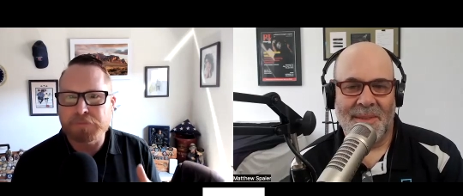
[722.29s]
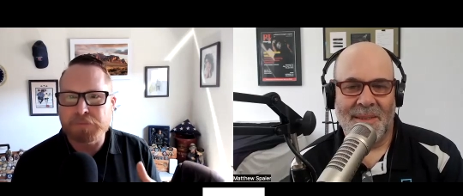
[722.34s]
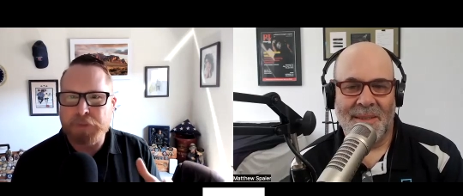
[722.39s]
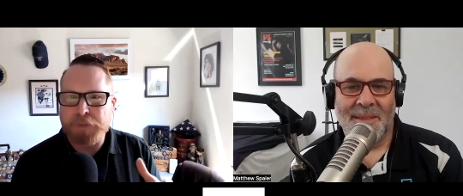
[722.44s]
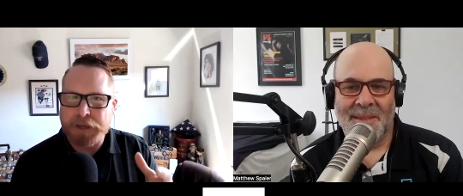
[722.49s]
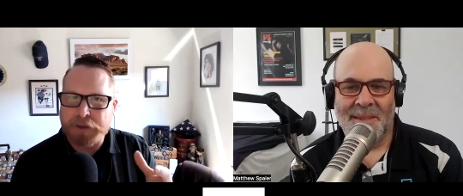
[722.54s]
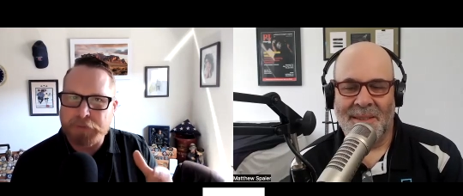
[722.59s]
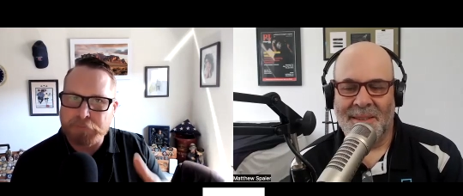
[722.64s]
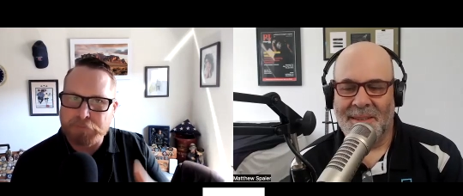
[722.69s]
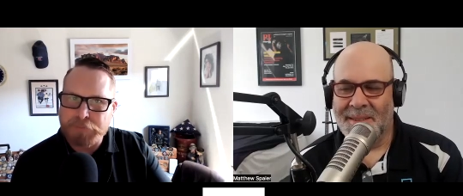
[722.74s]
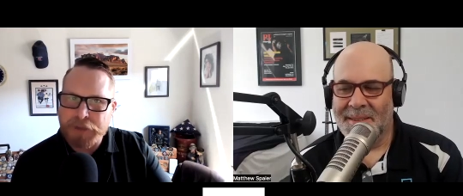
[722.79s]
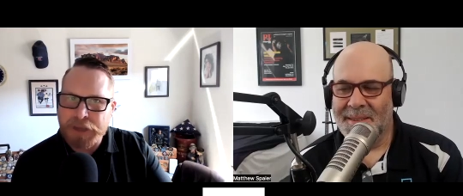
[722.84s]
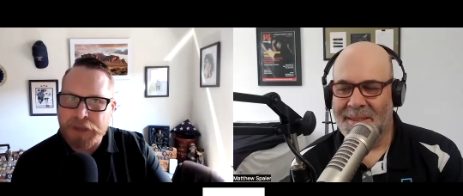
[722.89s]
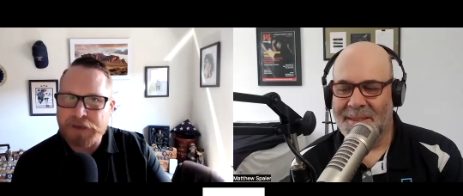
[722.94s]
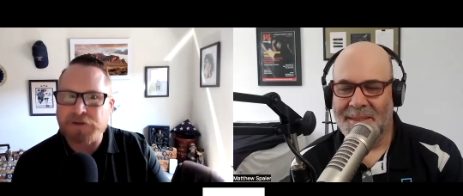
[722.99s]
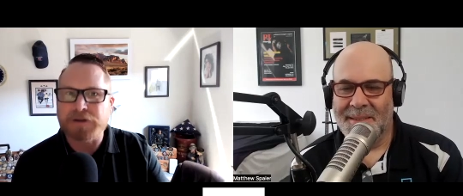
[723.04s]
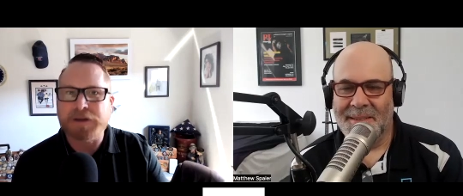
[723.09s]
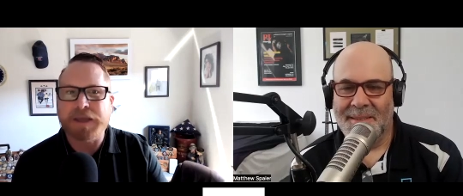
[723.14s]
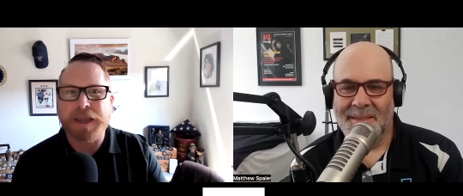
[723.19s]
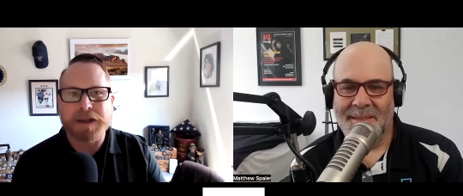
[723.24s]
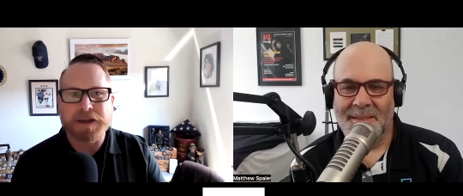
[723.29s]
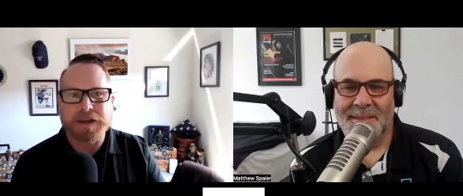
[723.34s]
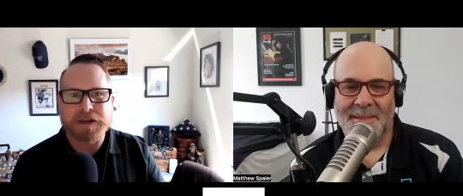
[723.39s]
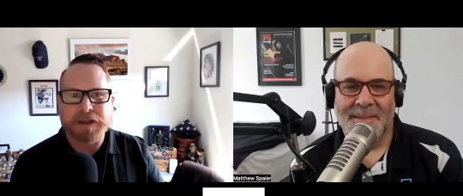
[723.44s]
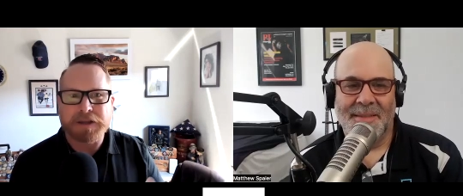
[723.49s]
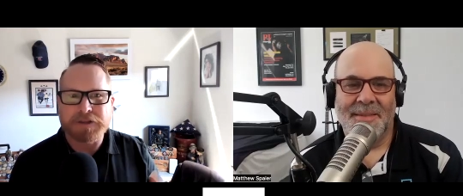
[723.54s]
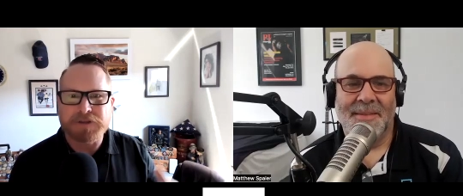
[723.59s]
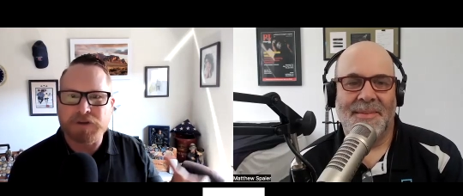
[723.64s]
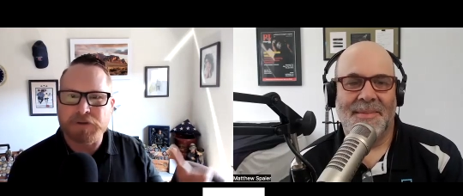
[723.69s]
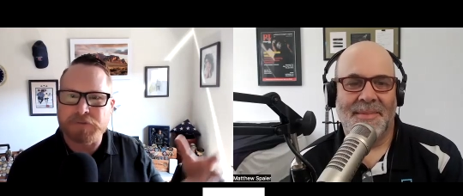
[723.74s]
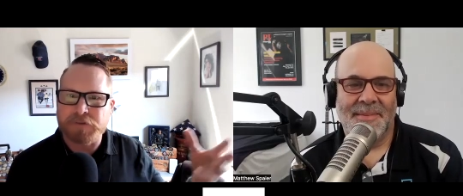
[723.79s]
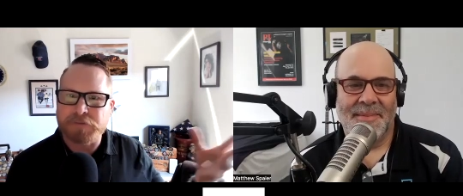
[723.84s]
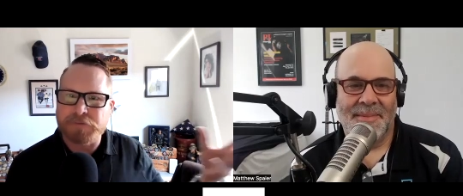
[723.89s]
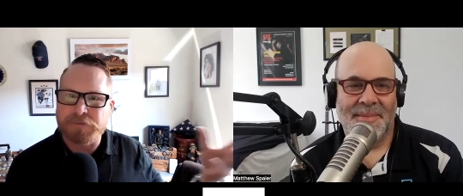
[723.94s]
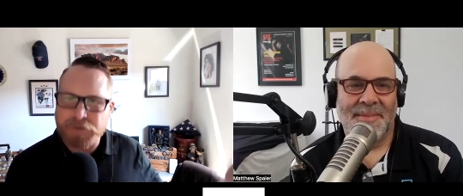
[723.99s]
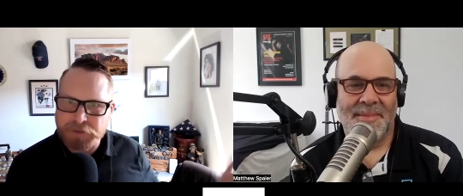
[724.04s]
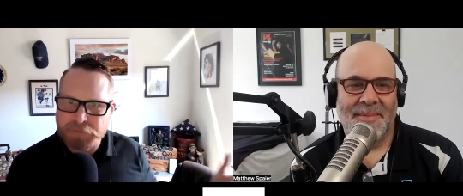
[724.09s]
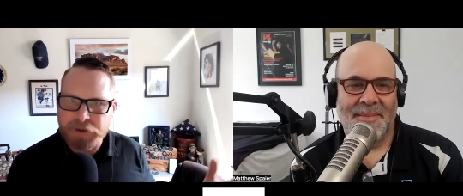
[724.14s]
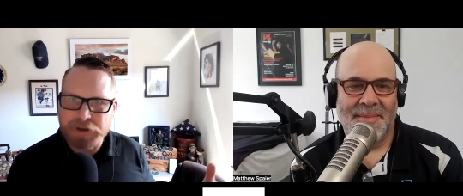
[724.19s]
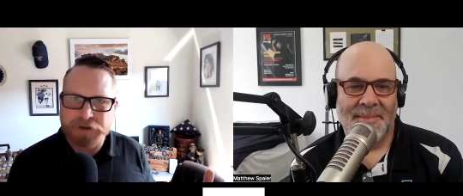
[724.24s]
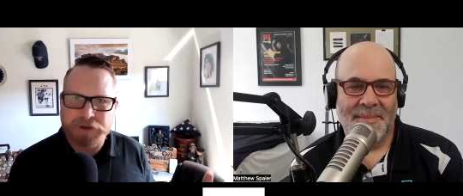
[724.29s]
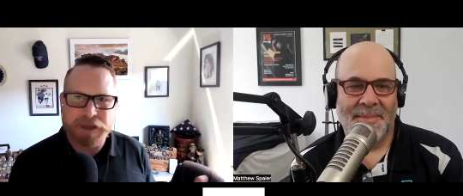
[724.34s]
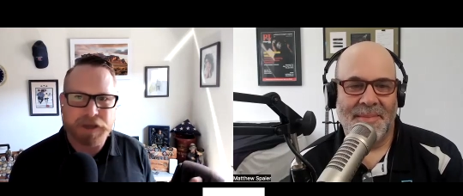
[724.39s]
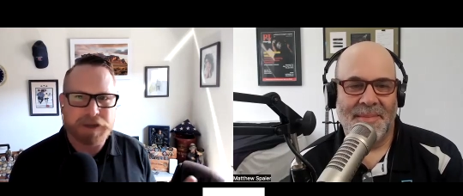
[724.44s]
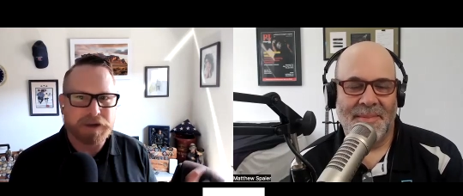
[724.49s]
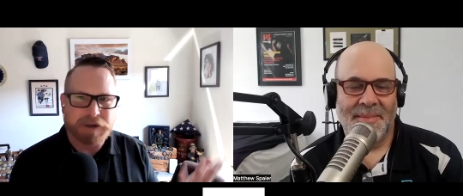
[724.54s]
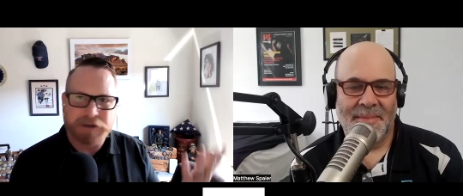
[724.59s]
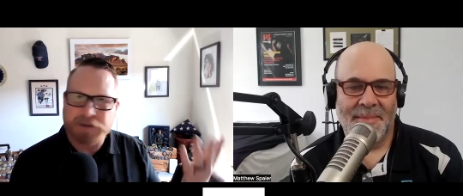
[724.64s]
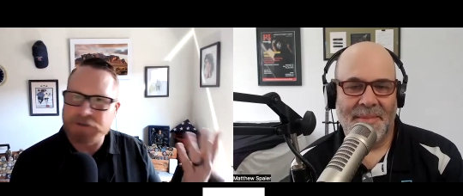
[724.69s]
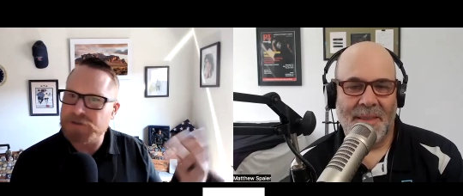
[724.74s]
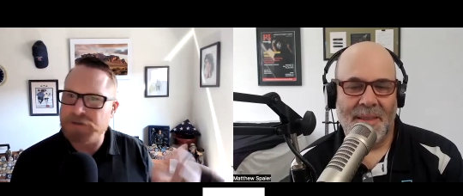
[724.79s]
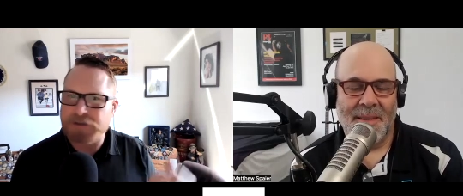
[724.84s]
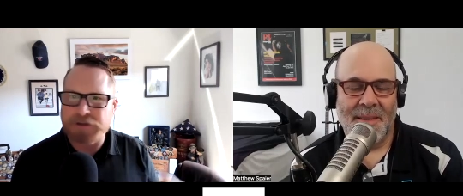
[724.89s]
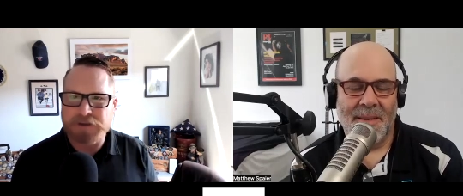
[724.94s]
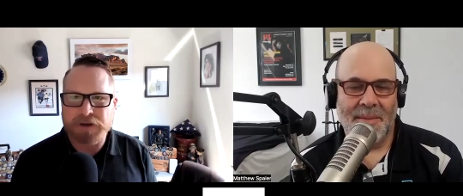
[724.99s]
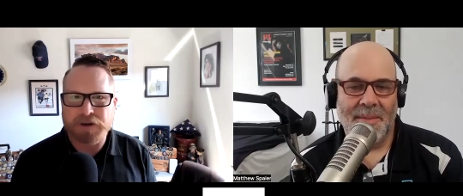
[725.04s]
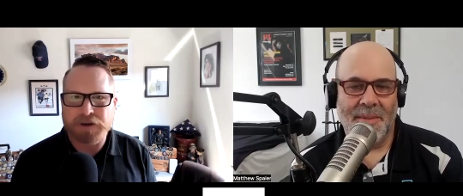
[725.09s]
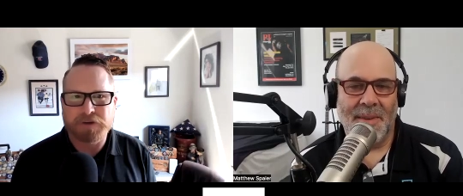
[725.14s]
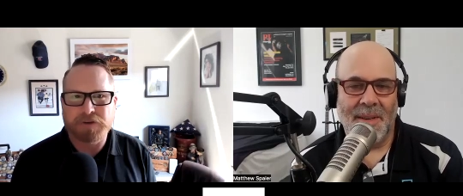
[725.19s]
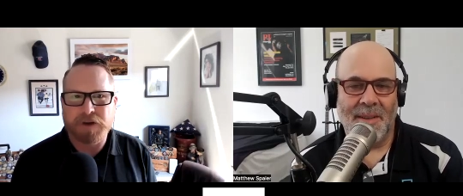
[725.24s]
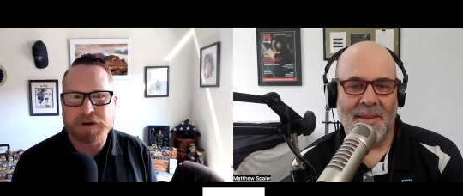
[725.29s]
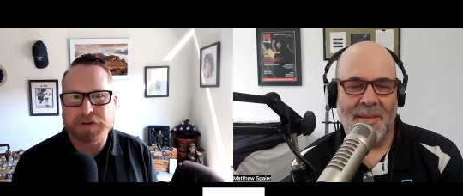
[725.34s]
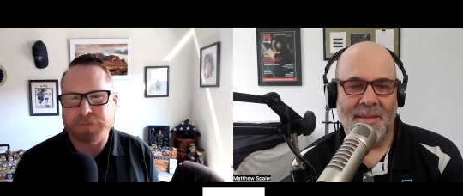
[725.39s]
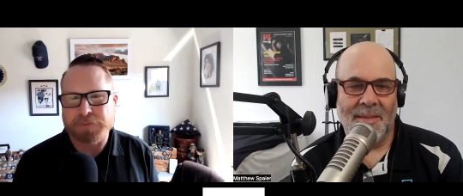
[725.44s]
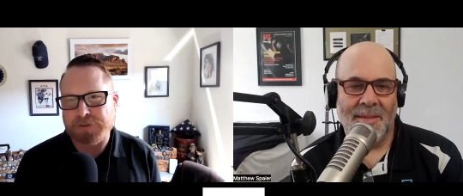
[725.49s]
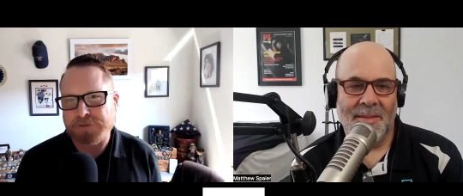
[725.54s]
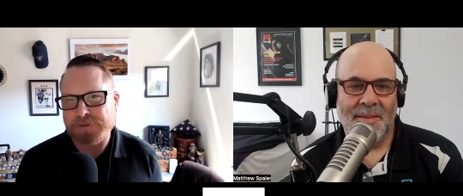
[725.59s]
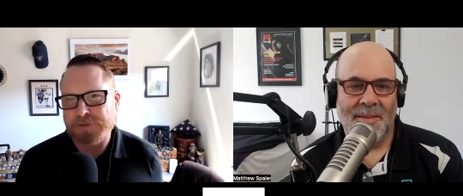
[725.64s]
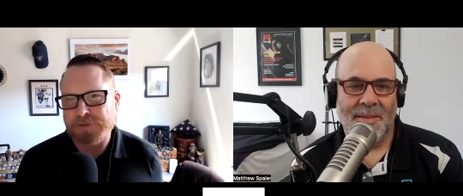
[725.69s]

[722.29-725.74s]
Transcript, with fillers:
Speaker 1: pick male candidates over female candidates. Incredible,